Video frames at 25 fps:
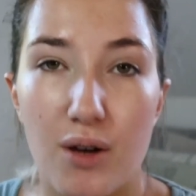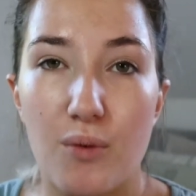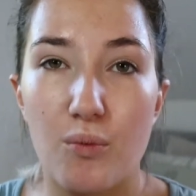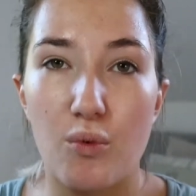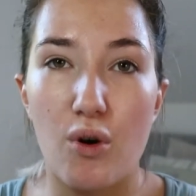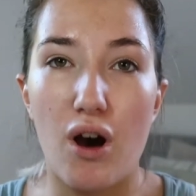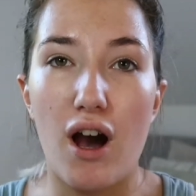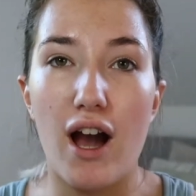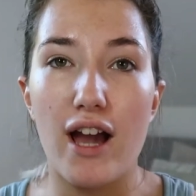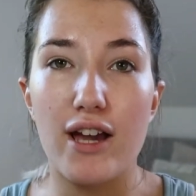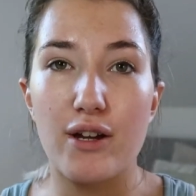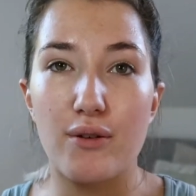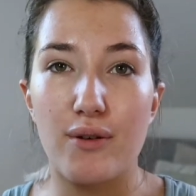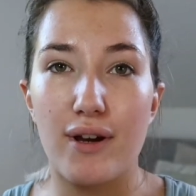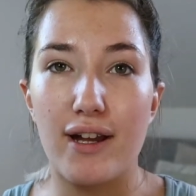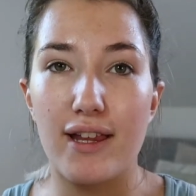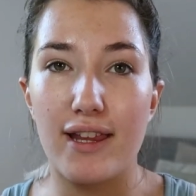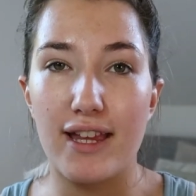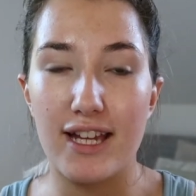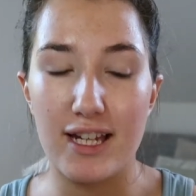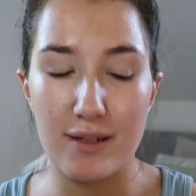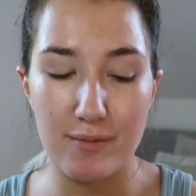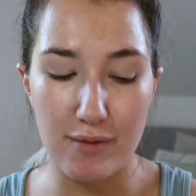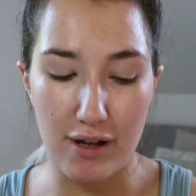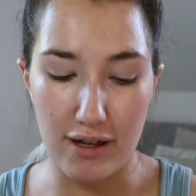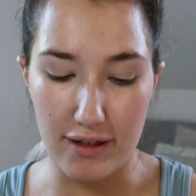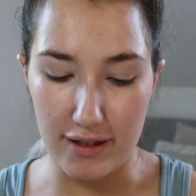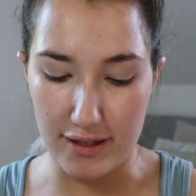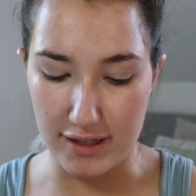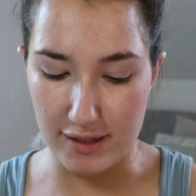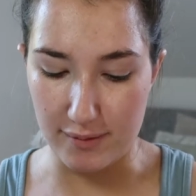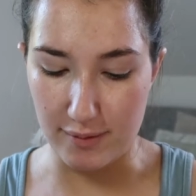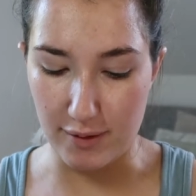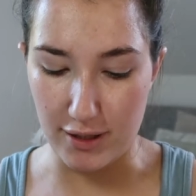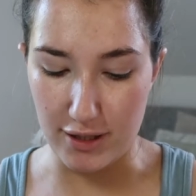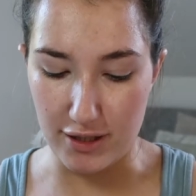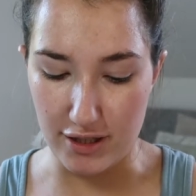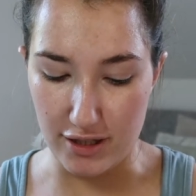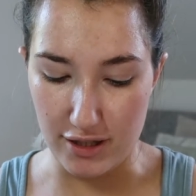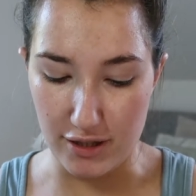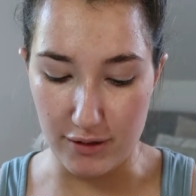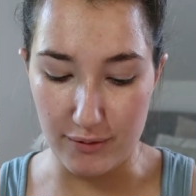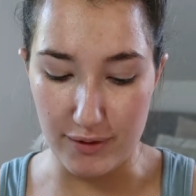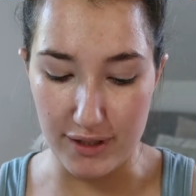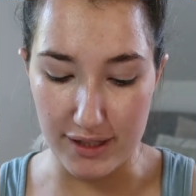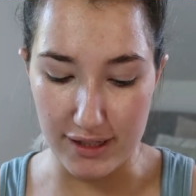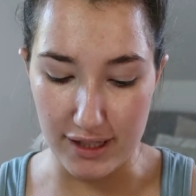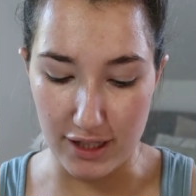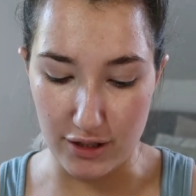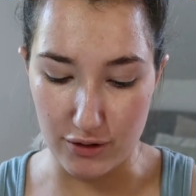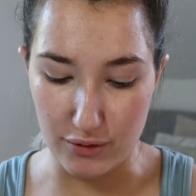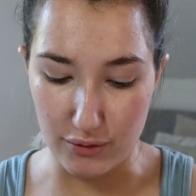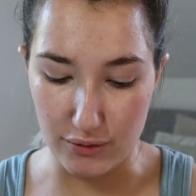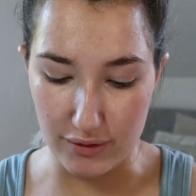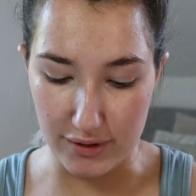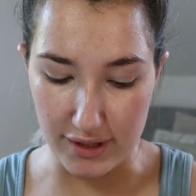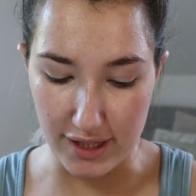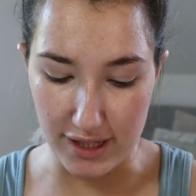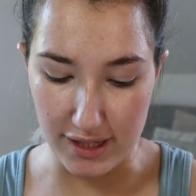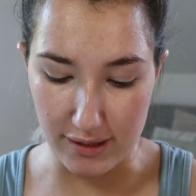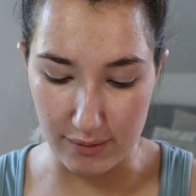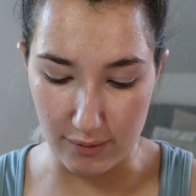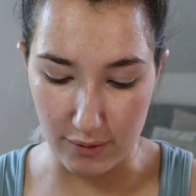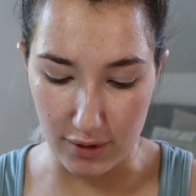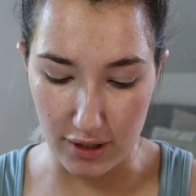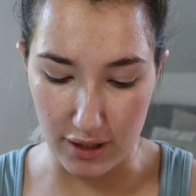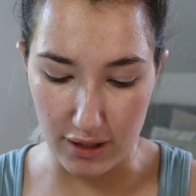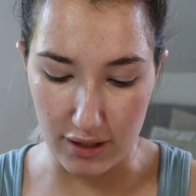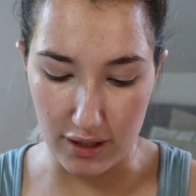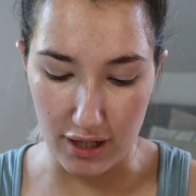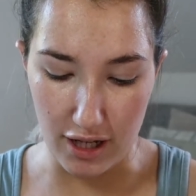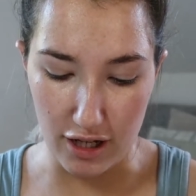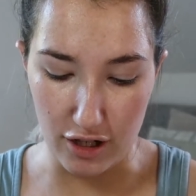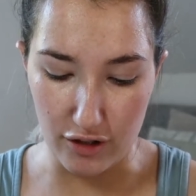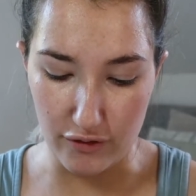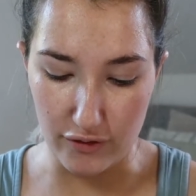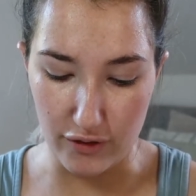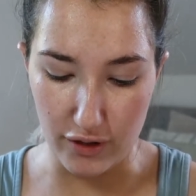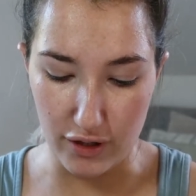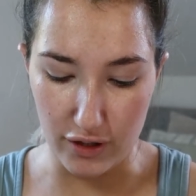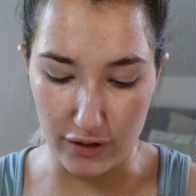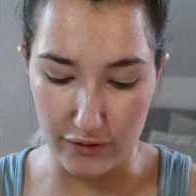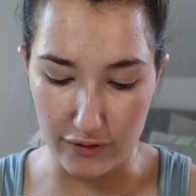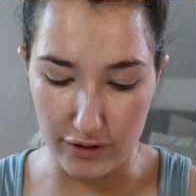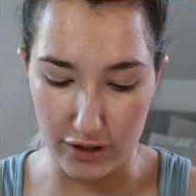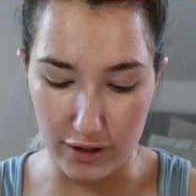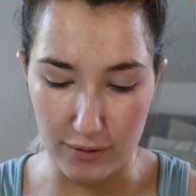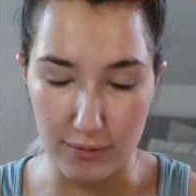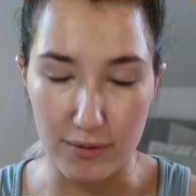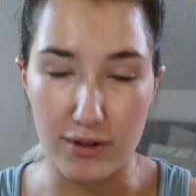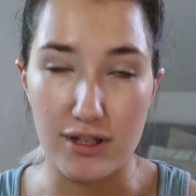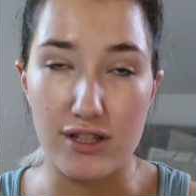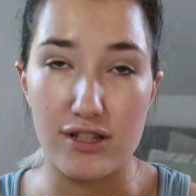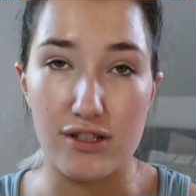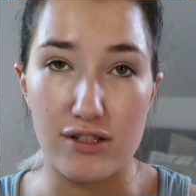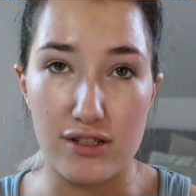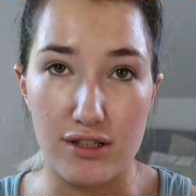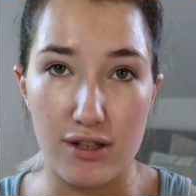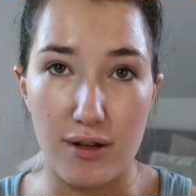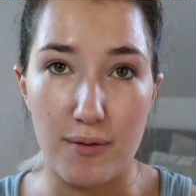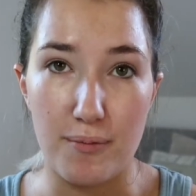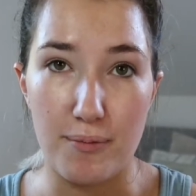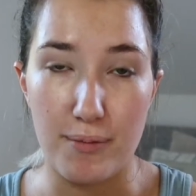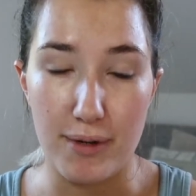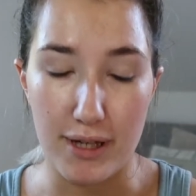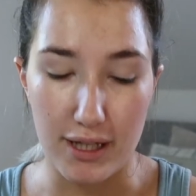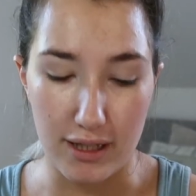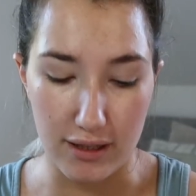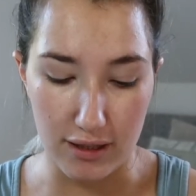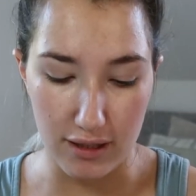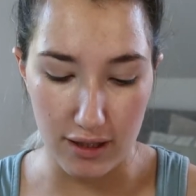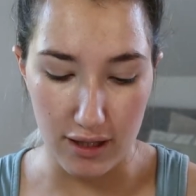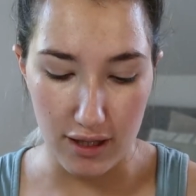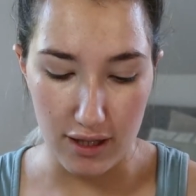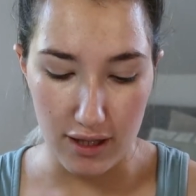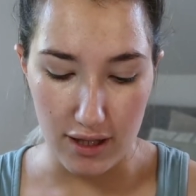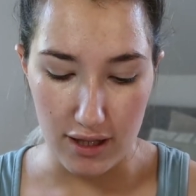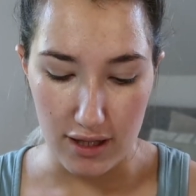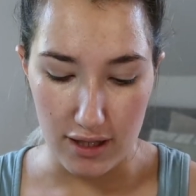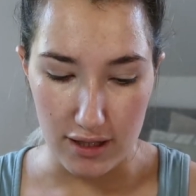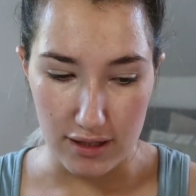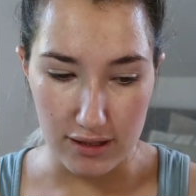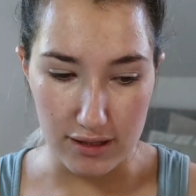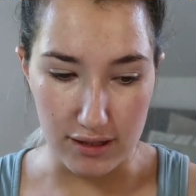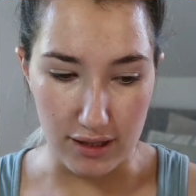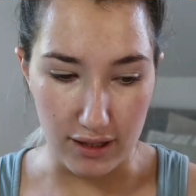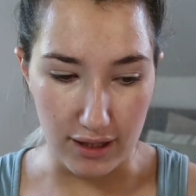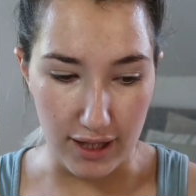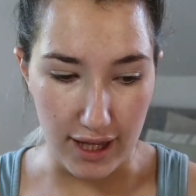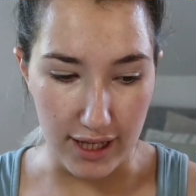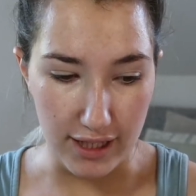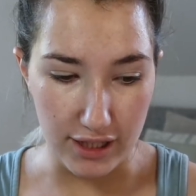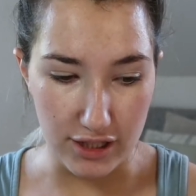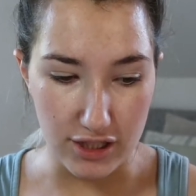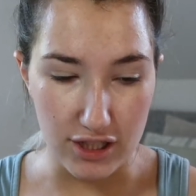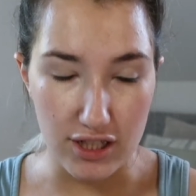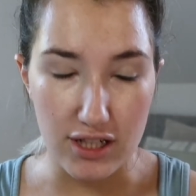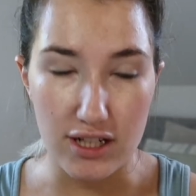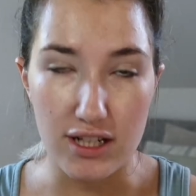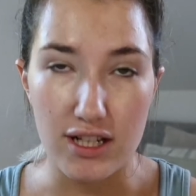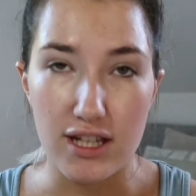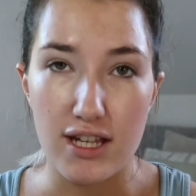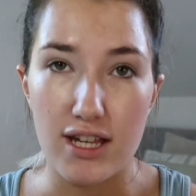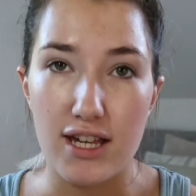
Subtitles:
What I quite like about this sponge, is the reason I chose this one out of all of them, because there's a big selection,